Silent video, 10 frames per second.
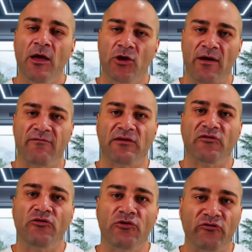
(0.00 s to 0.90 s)
you have
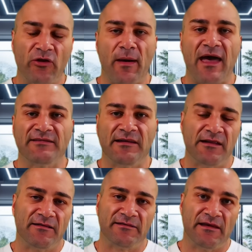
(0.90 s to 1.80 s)
this huge capacity
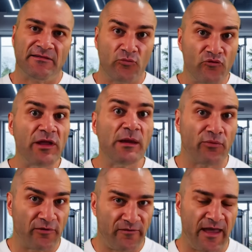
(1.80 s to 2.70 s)
to see some really
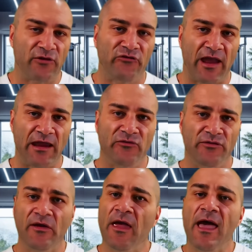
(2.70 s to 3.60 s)
profound changes.